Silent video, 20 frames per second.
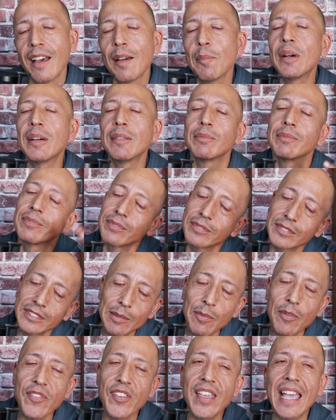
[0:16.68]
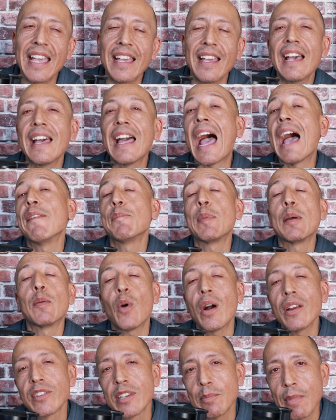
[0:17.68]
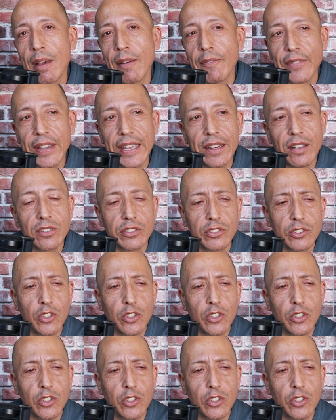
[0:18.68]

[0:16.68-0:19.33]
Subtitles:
But some of you have been watching my videos